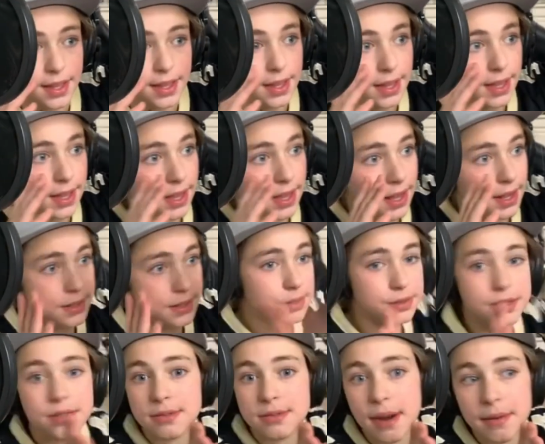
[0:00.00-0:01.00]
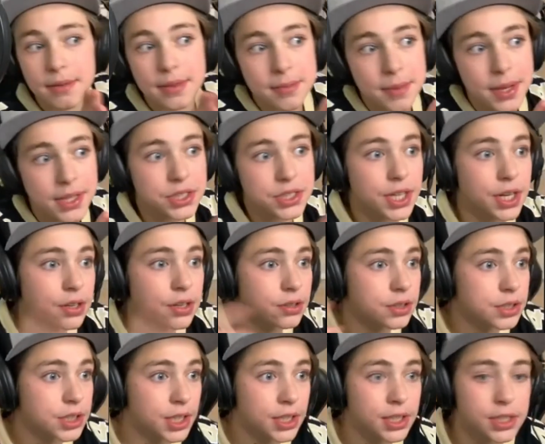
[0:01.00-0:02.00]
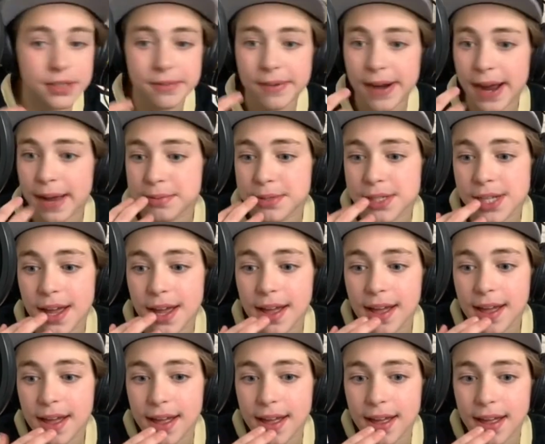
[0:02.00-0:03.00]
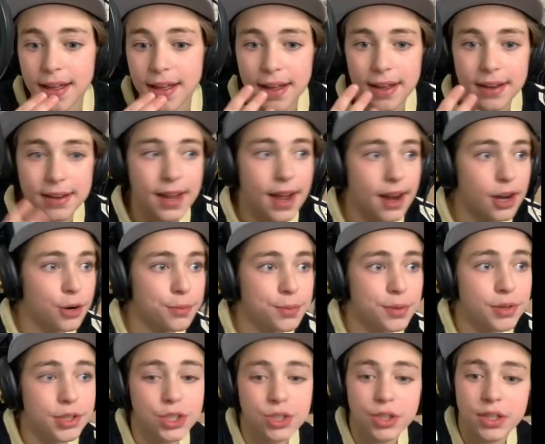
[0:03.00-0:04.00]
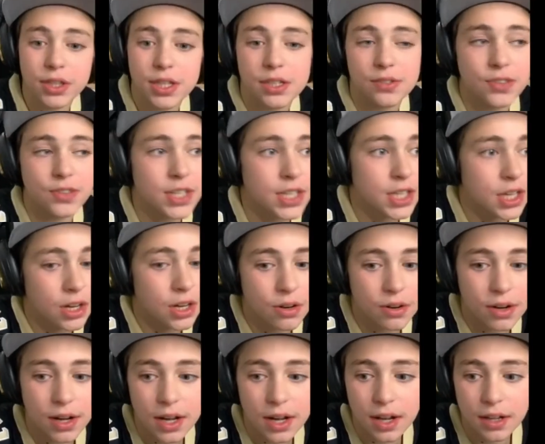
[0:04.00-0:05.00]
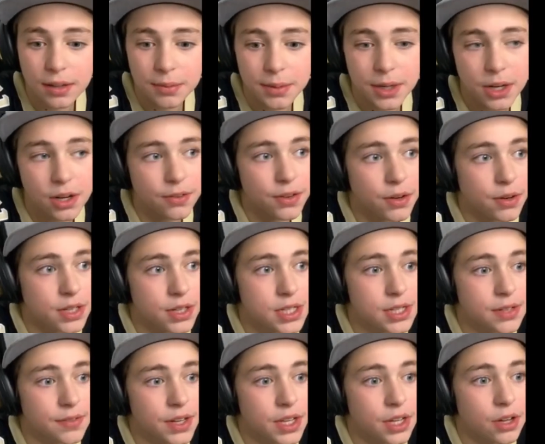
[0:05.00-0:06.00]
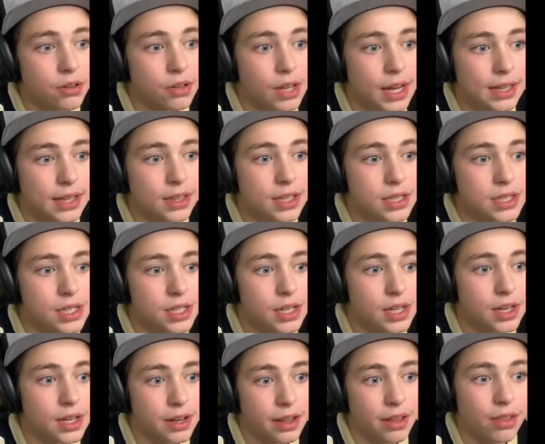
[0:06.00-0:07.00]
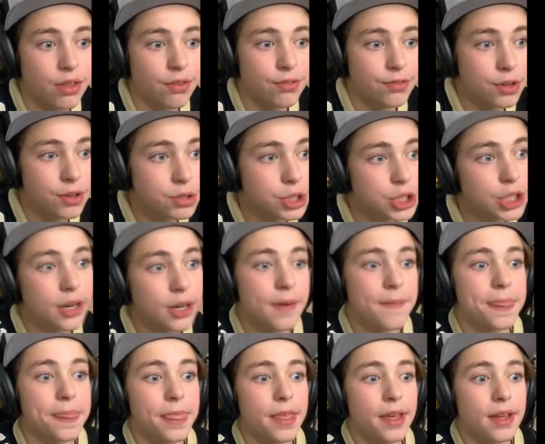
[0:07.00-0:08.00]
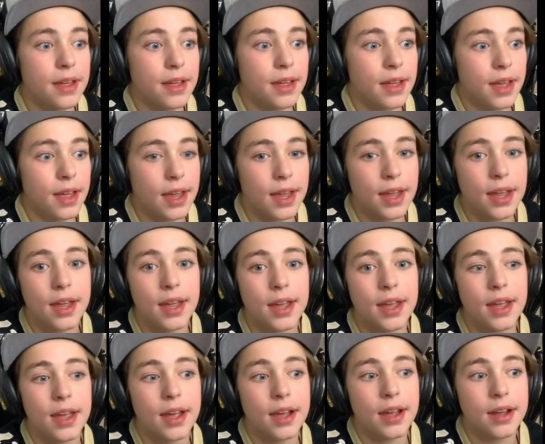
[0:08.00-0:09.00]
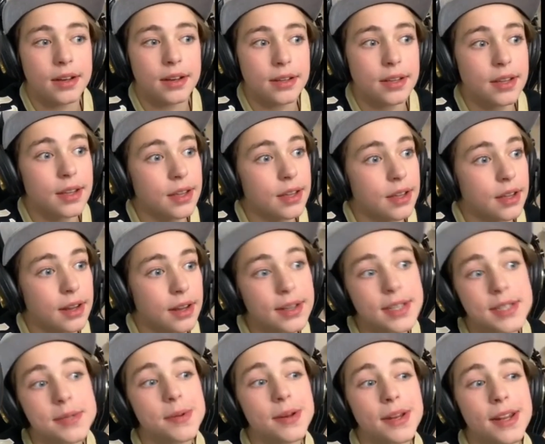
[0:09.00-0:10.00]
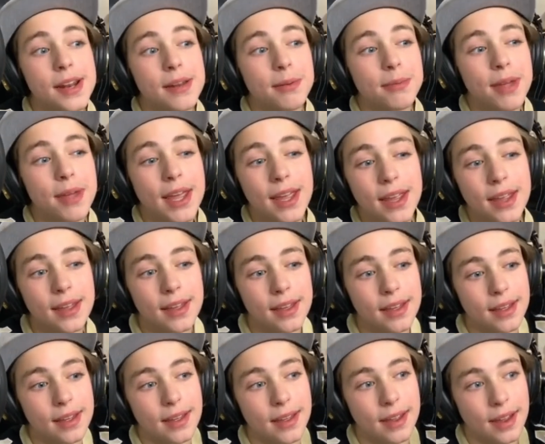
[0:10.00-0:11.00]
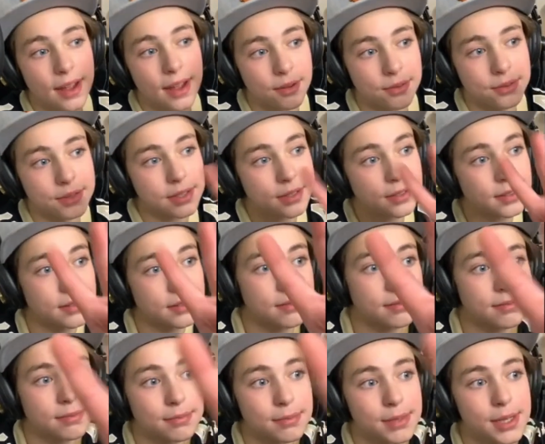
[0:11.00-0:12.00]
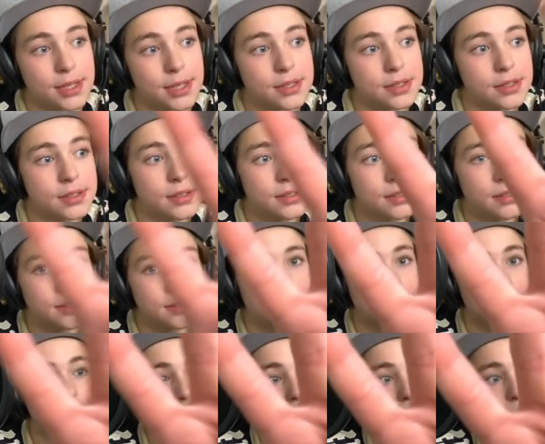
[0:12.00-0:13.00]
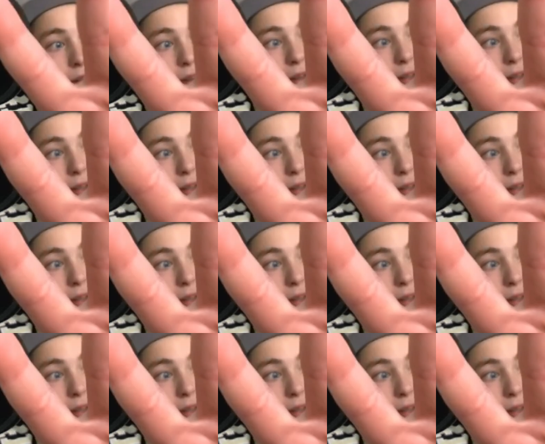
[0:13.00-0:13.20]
And go subscribe to the main channel, Jackie C Raps. And yeah, I hope you enjoyed this video. Let me know if you want to see a video like this in the future. And Undisputed MMA, out. Peace. I